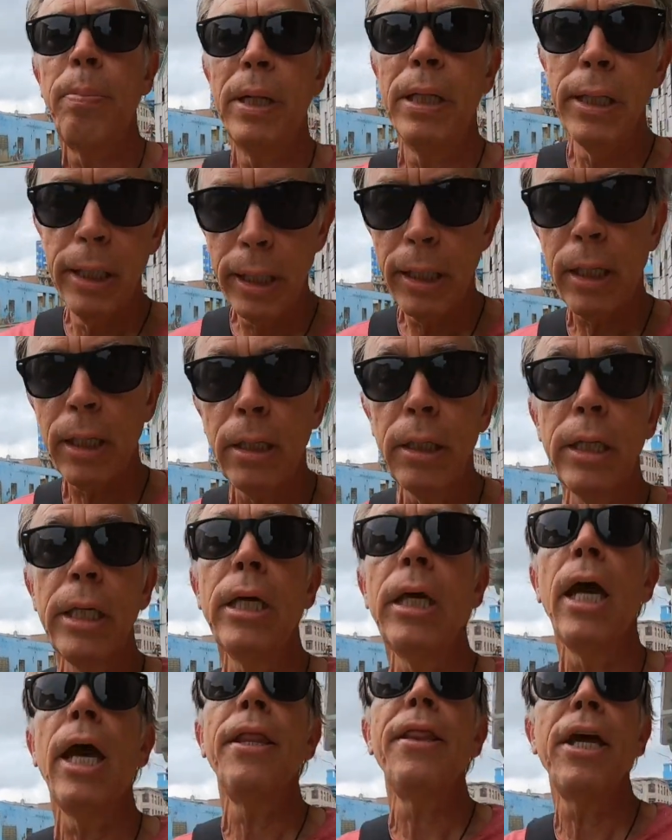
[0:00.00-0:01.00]

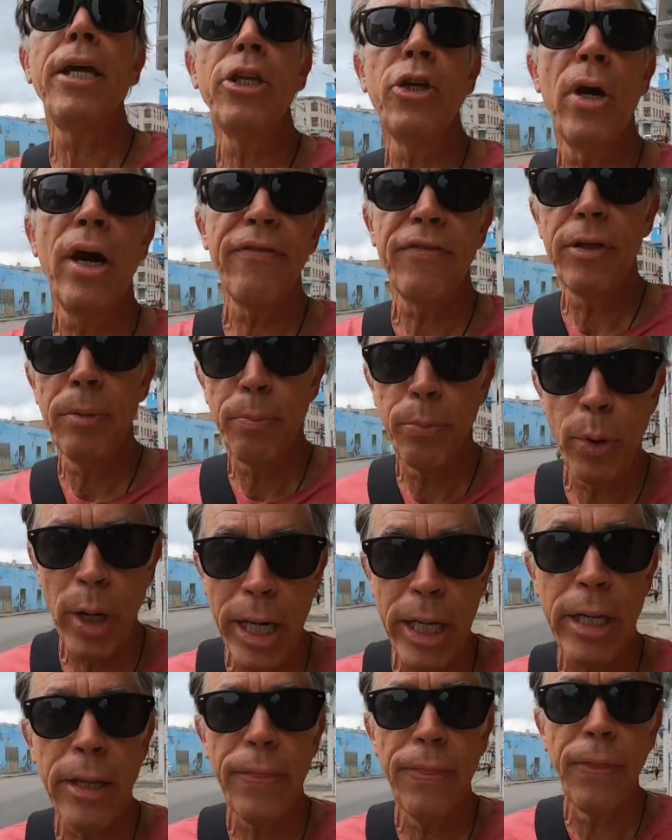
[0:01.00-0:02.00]
politically, and then you have to
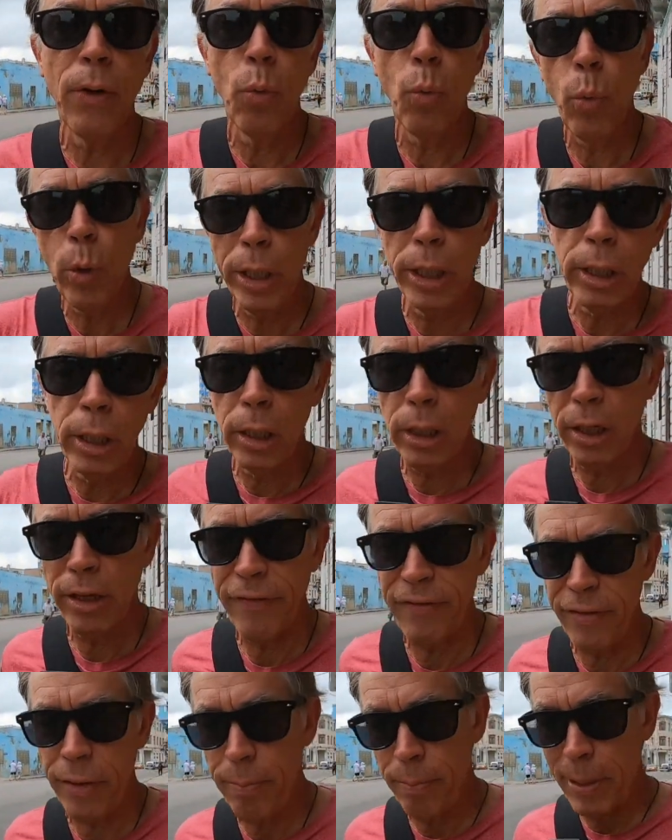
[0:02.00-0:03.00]
break the will
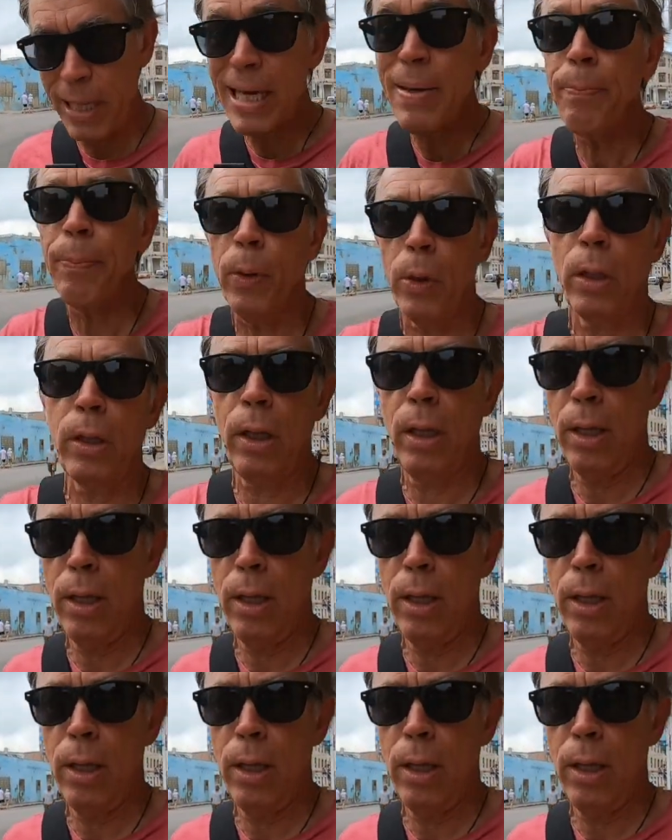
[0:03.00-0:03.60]
of the people.